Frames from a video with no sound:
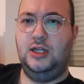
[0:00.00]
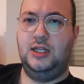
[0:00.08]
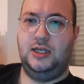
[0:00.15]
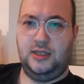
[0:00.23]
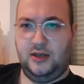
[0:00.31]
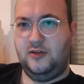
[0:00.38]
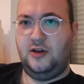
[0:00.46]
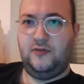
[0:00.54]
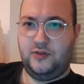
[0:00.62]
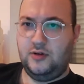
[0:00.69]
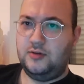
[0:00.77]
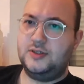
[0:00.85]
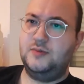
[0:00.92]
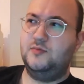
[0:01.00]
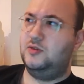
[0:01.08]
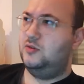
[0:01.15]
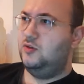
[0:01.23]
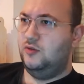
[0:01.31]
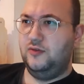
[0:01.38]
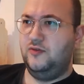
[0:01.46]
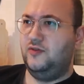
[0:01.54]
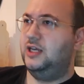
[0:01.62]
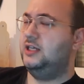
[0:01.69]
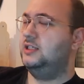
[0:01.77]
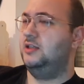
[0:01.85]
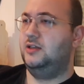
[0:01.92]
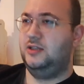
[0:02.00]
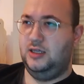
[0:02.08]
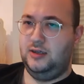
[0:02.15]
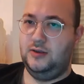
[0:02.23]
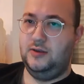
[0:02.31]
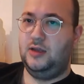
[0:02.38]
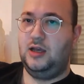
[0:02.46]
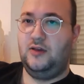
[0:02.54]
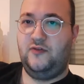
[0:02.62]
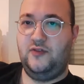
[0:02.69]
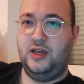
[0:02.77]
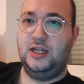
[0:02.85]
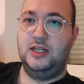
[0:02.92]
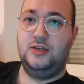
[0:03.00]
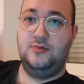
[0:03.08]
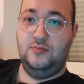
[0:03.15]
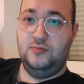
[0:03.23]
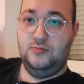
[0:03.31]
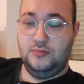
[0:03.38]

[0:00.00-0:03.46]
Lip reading: Like I've got some cornflakes, like they're fairly